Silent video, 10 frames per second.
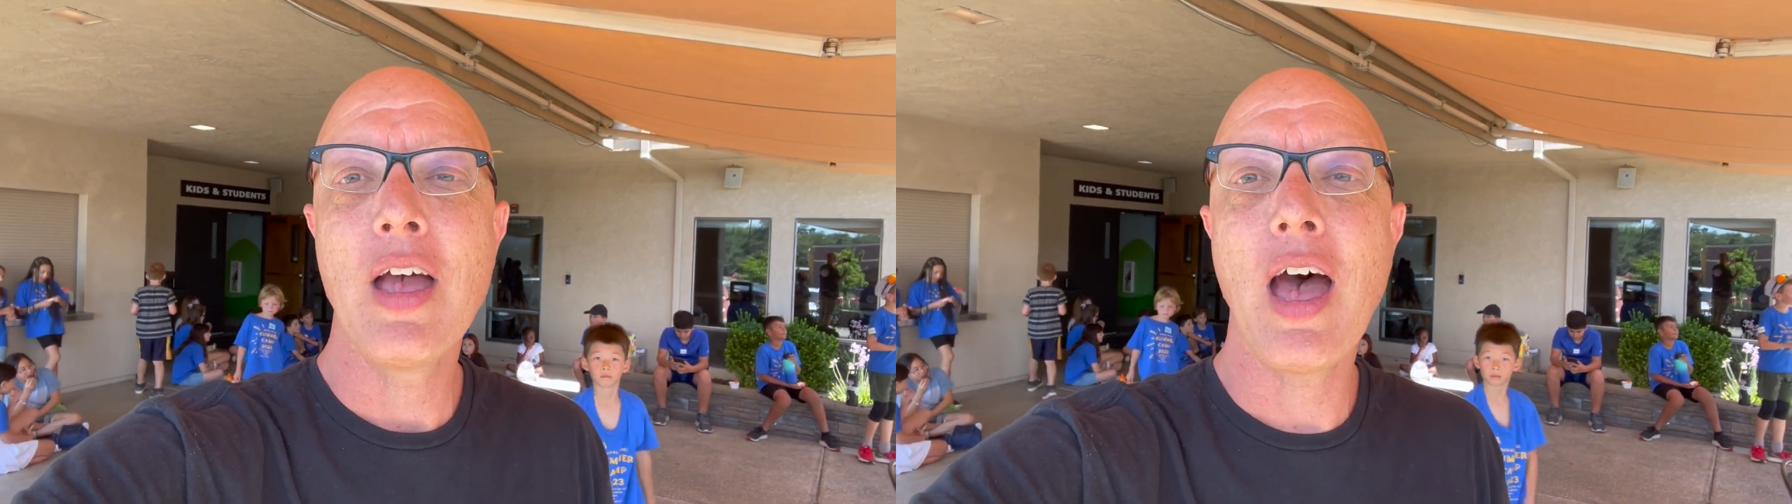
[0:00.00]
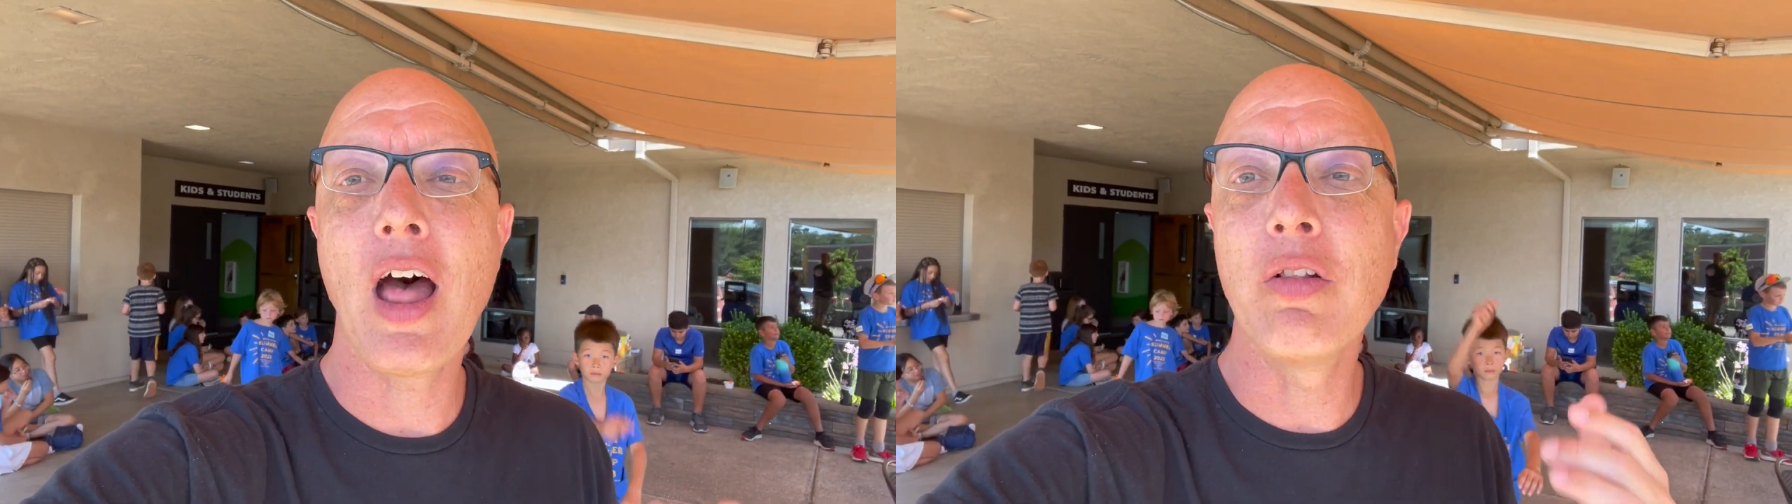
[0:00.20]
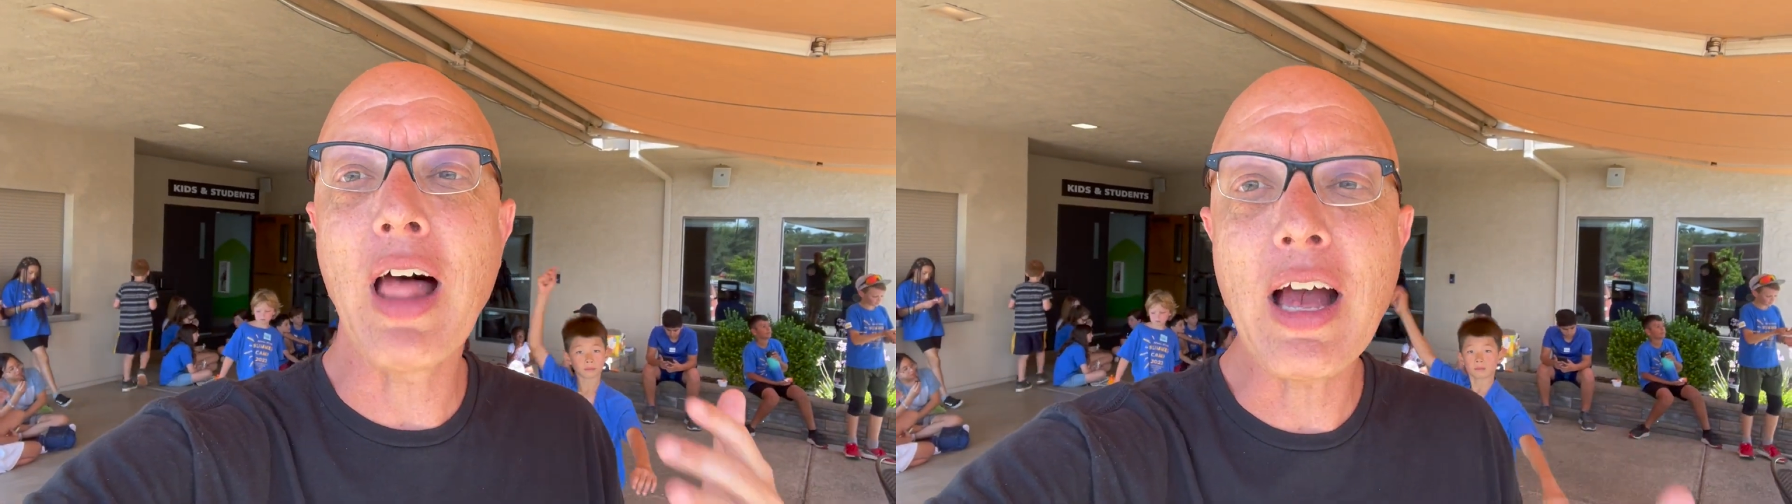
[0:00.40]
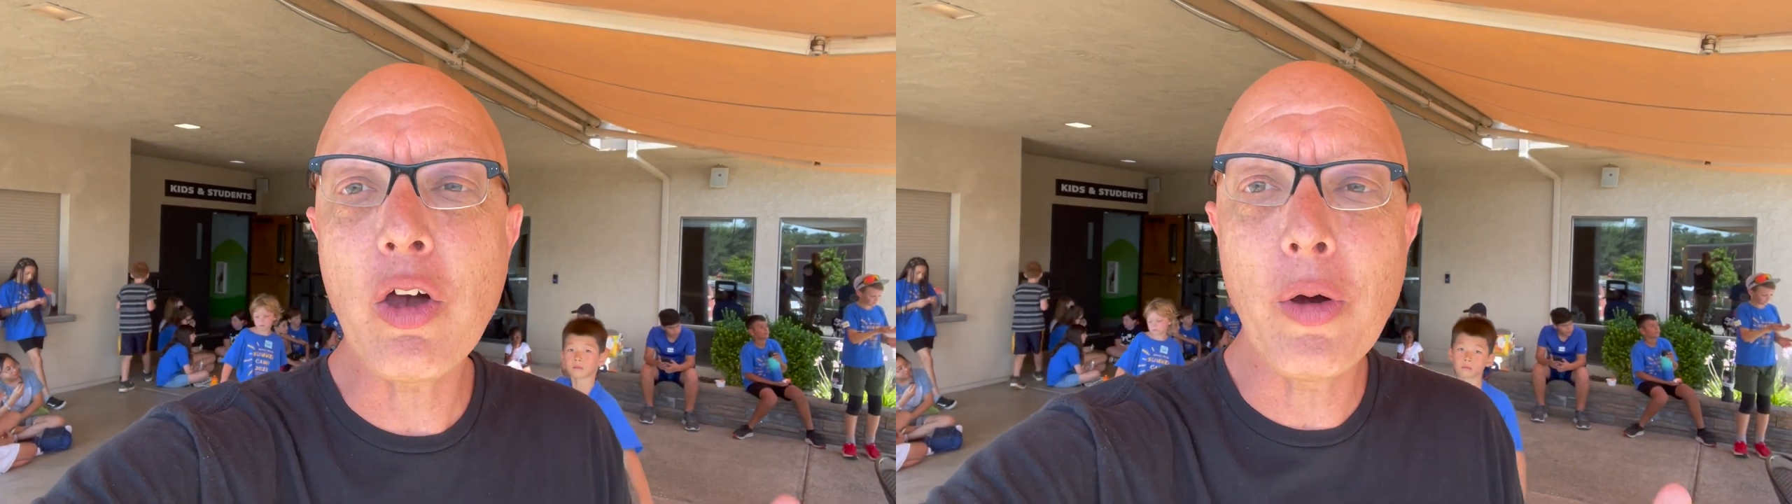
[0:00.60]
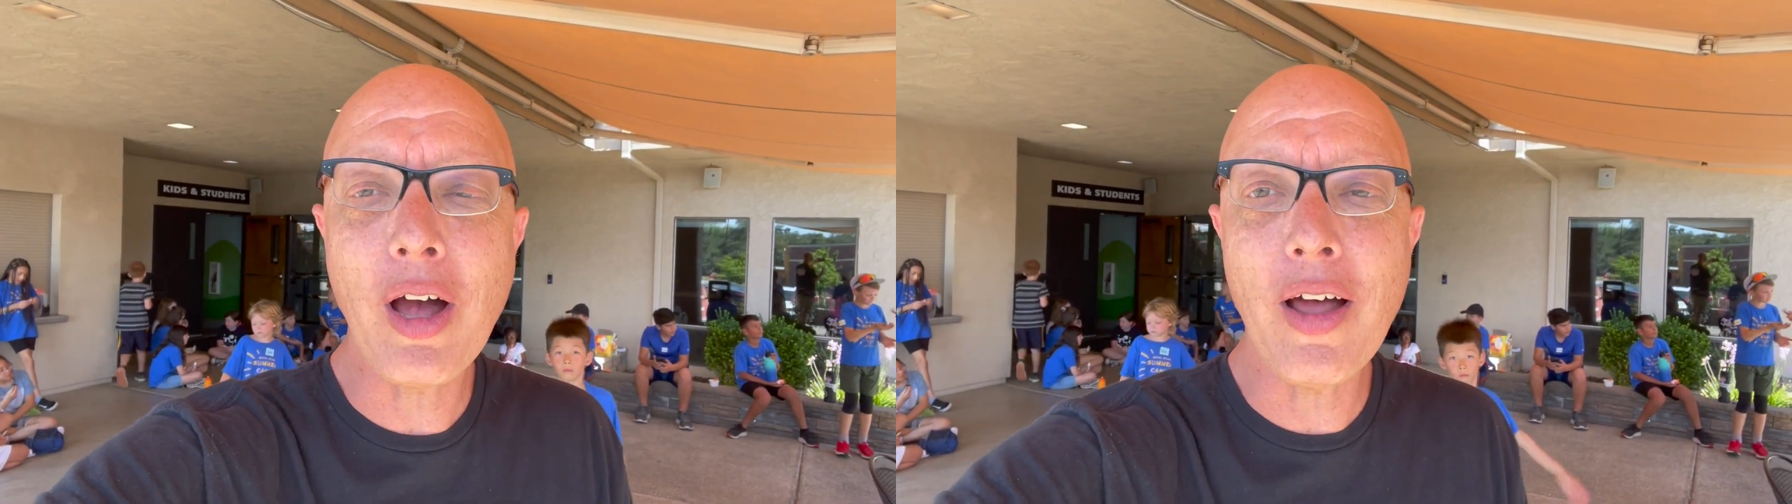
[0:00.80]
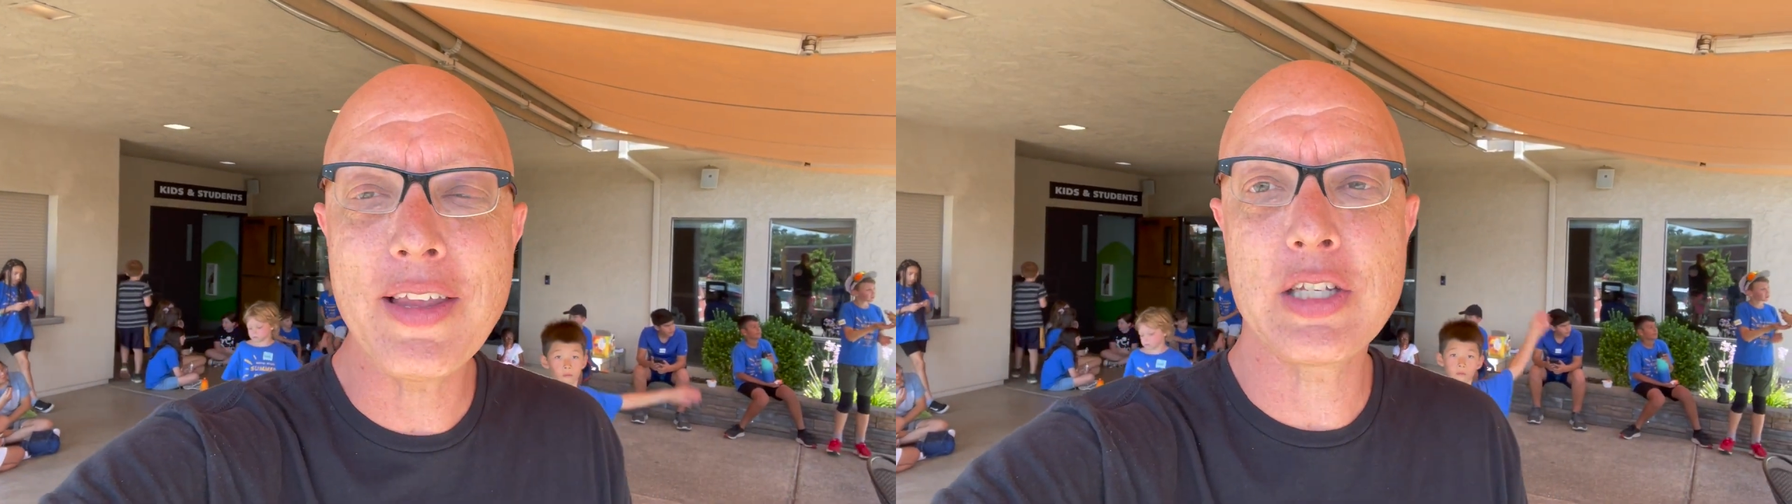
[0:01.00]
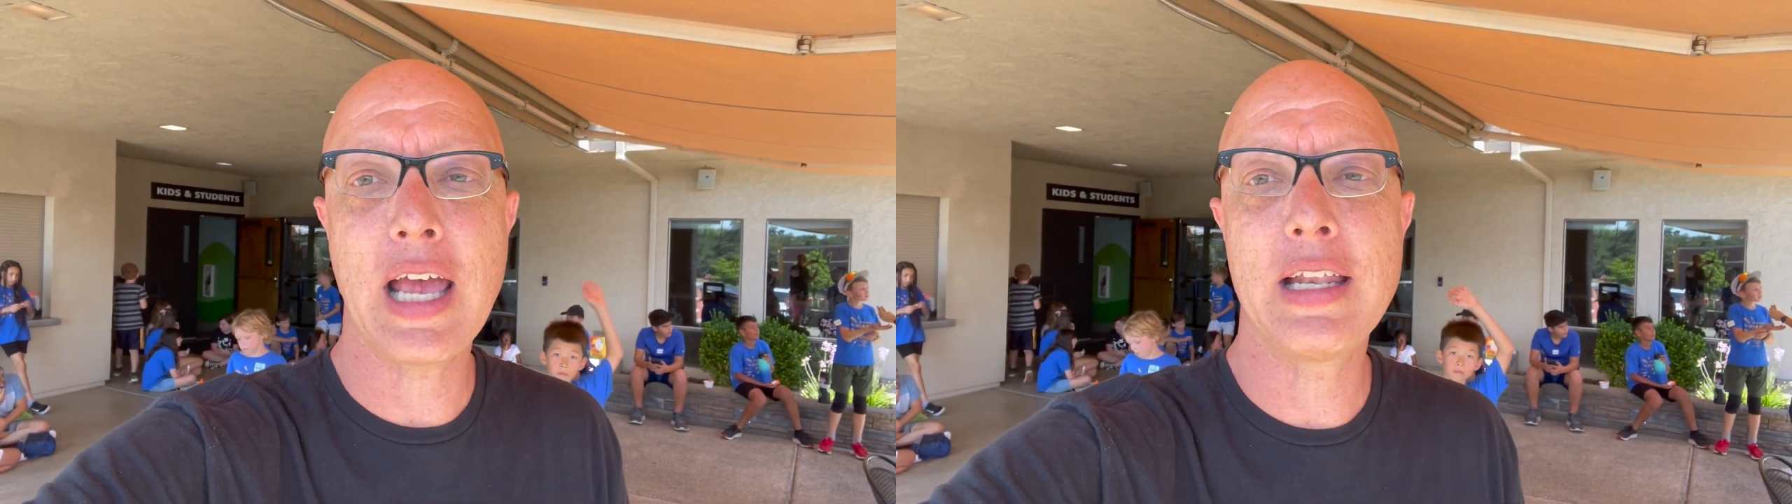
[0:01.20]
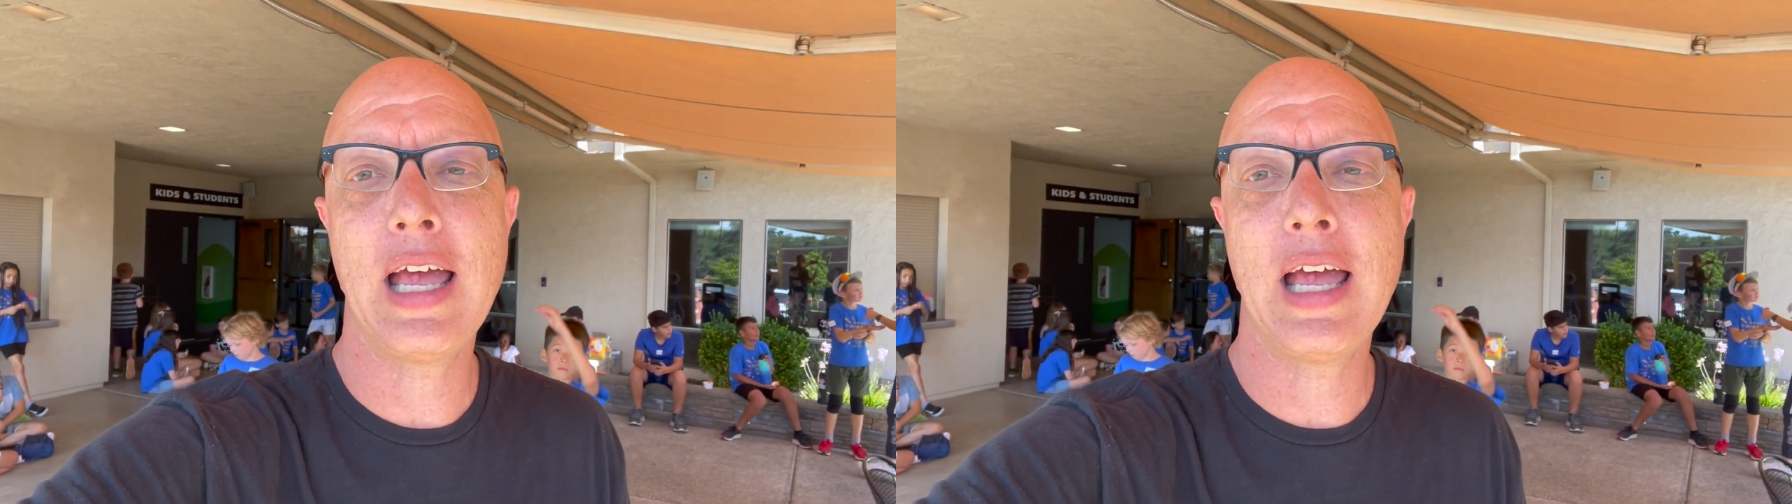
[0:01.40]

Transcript: A lot going on is at